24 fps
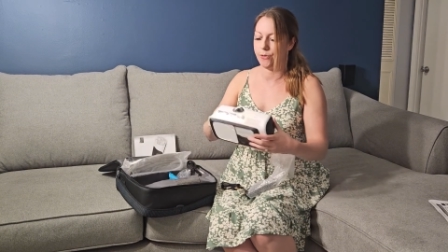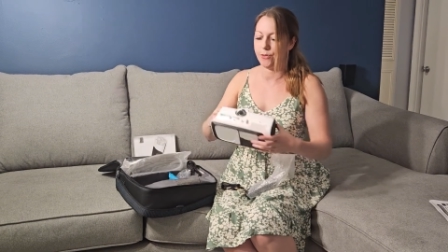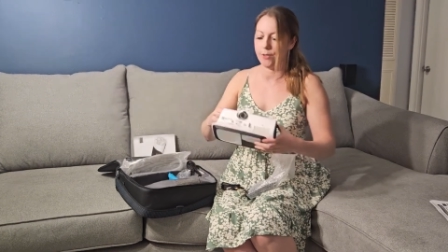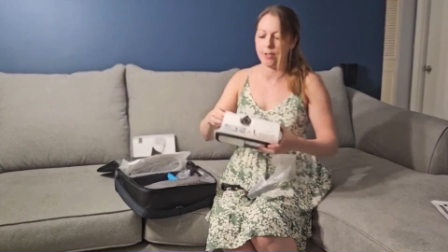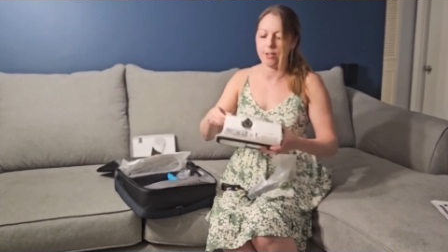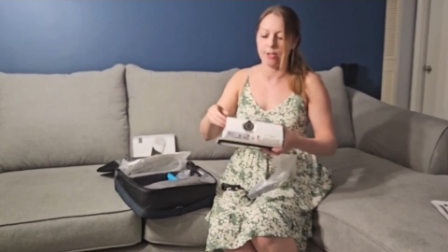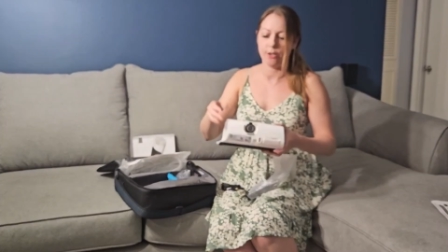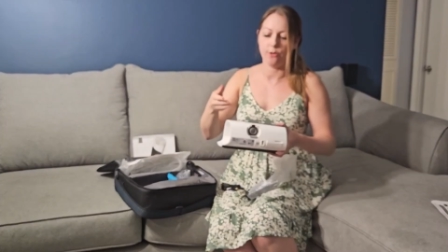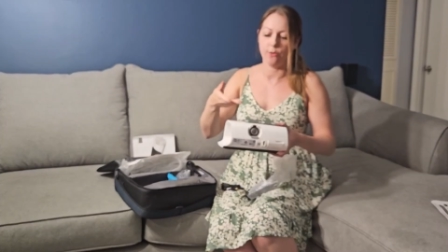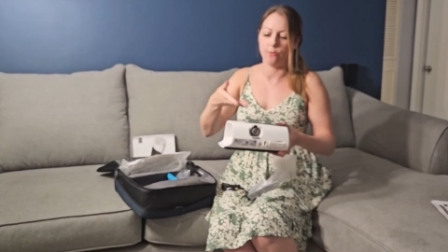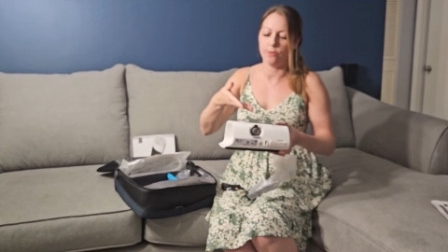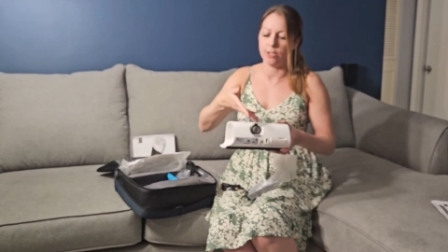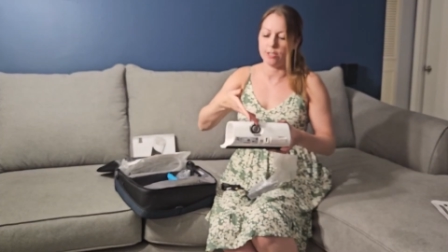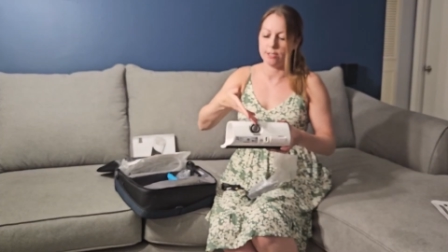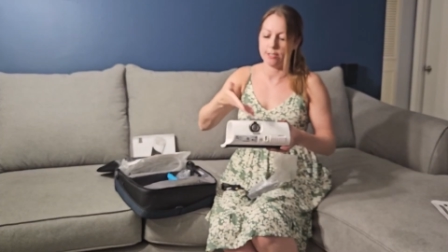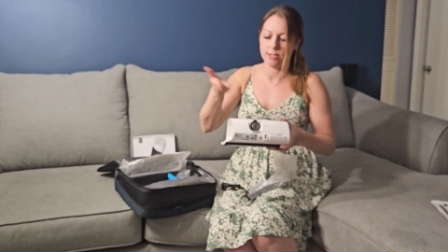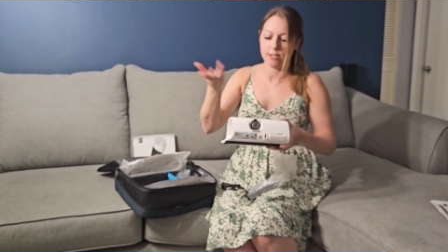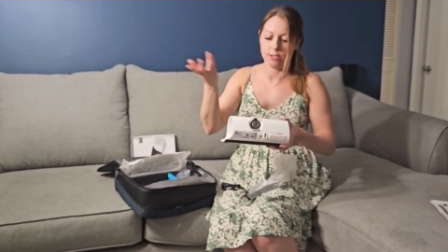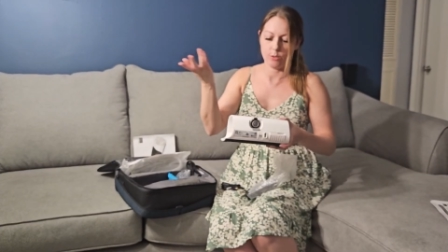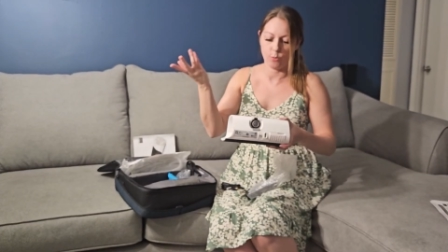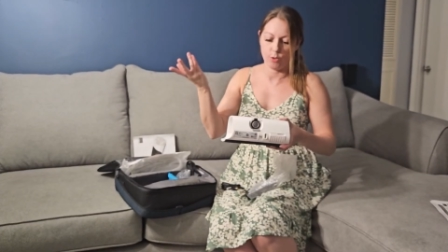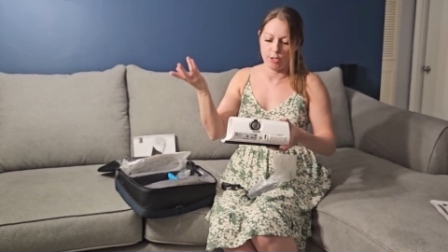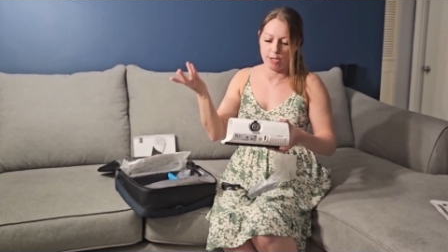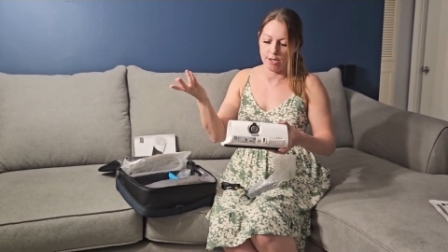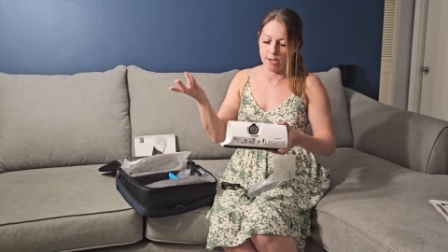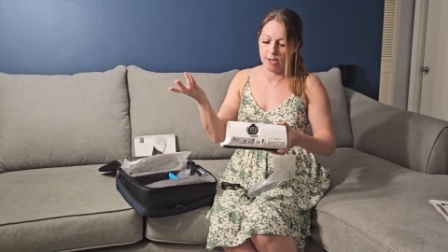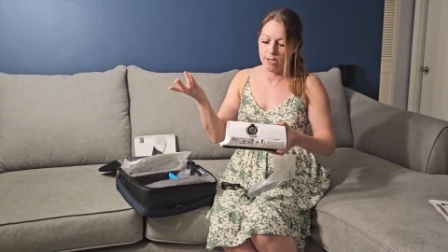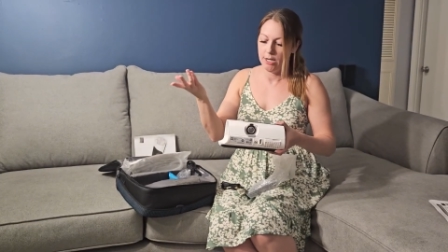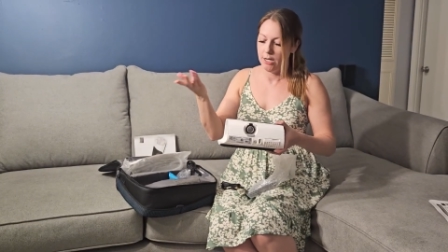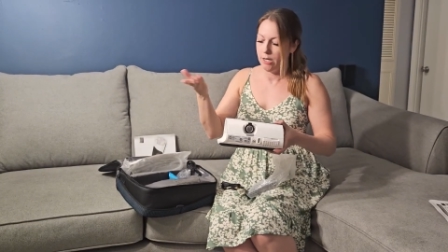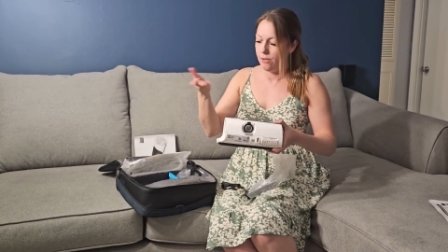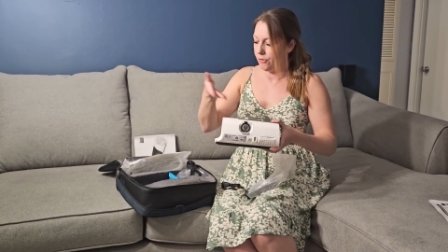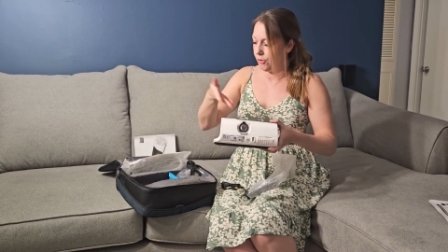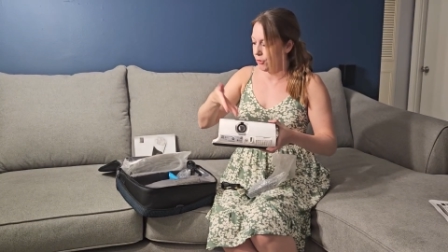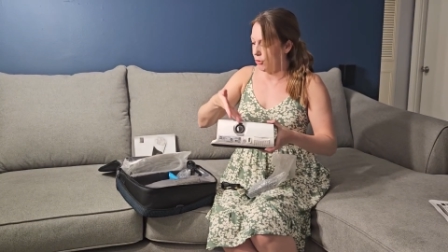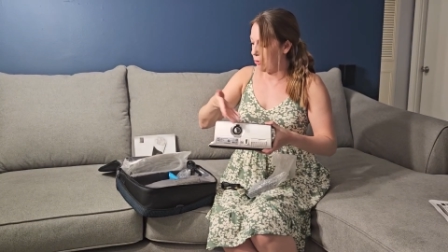This is where
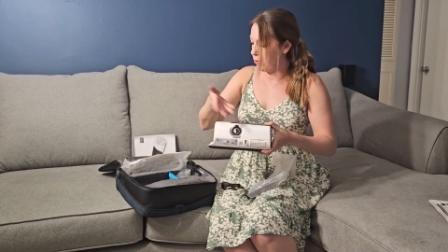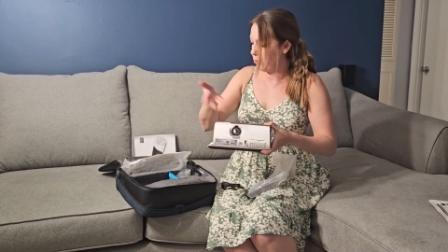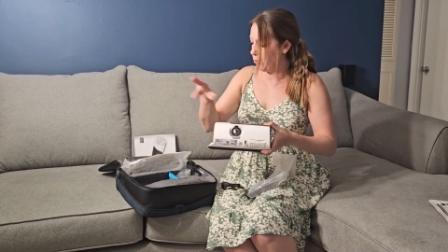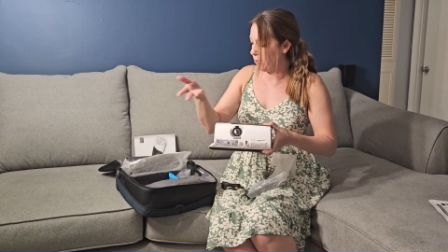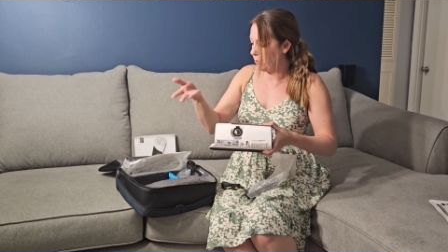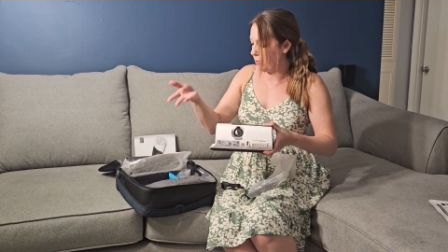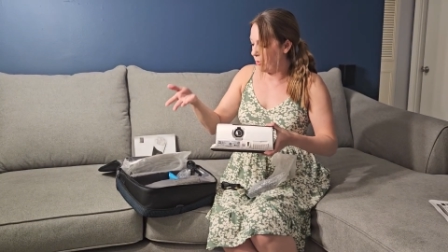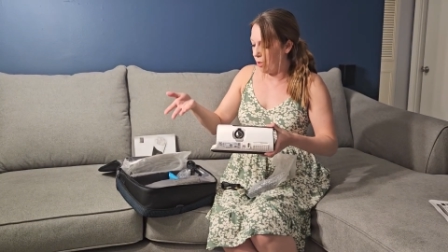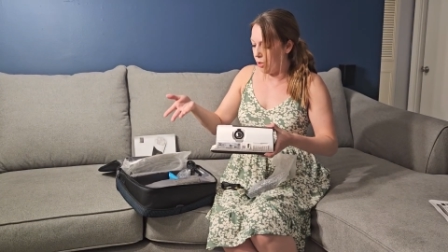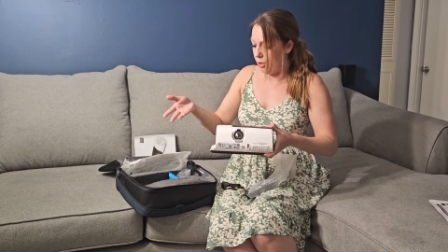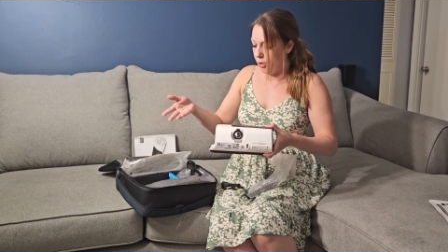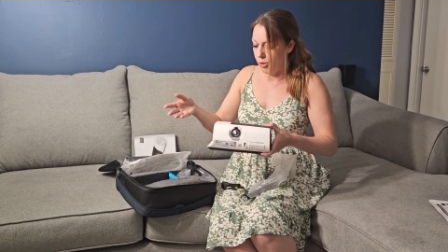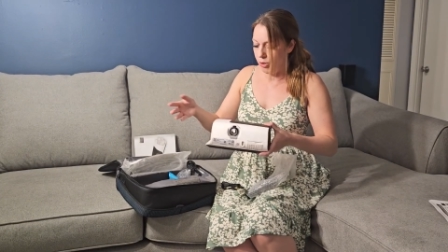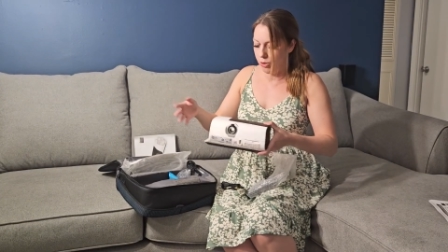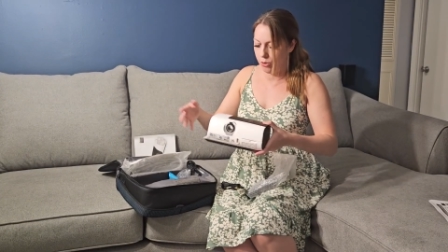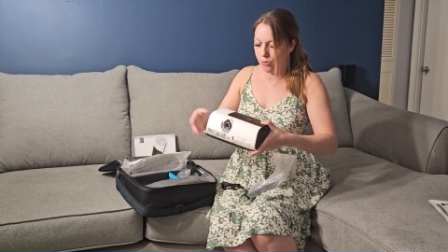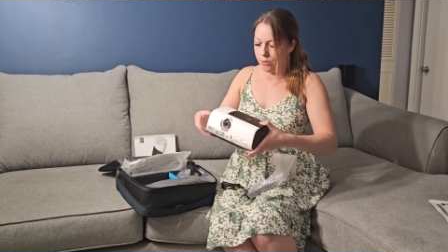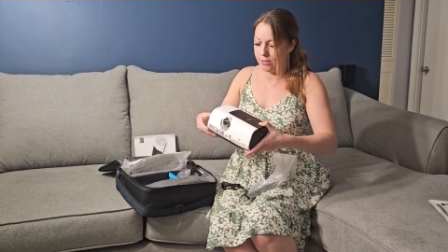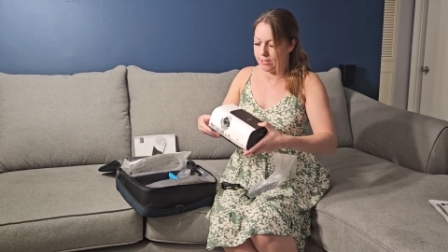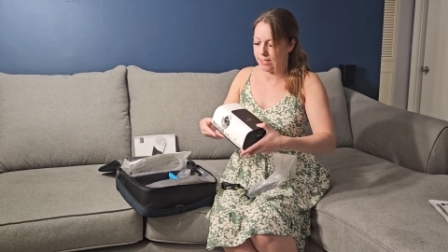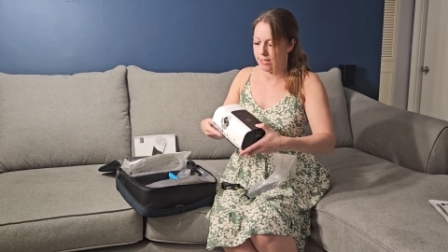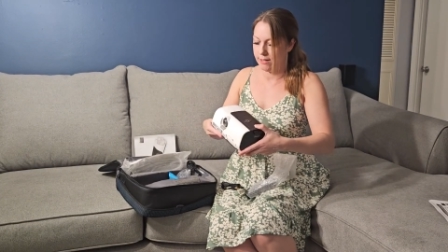the tube goes,